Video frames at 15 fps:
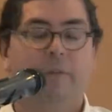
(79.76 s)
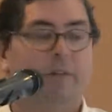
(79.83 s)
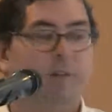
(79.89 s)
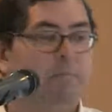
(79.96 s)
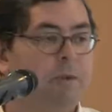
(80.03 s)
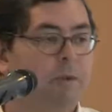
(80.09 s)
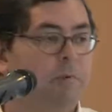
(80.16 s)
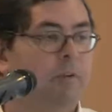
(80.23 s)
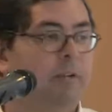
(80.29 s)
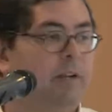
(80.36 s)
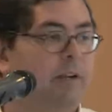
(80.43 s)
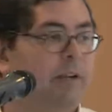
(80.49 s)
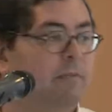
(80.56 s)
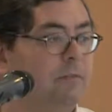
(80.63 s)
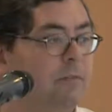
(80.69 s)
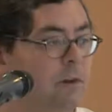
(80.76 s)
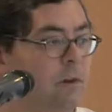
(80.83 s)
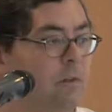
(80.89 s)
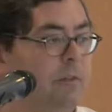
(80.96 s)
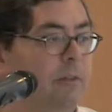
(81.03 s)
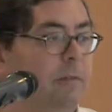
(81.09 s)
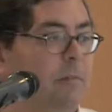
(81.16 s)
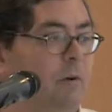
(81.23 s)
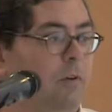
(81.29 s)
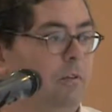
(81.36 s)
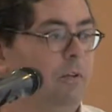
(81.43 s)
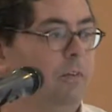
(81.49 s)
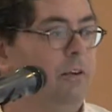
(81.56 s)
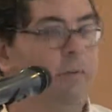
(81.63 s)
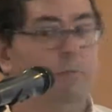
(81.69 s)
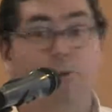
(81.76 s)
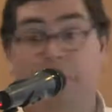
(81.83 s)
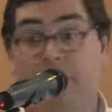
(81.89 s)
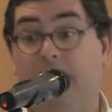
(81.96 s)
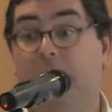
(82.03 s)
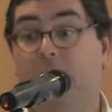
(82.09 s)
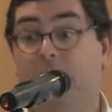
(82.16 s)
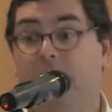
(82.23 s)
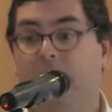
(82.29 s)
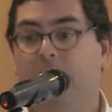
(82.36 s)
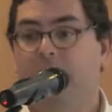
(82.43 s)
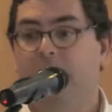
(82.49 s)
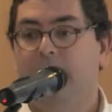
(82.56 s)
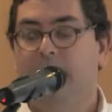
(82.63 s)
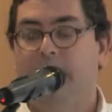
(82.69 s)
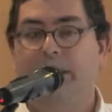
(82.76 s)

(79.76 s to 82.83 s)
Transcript: but the people that are involved in the process are important as well,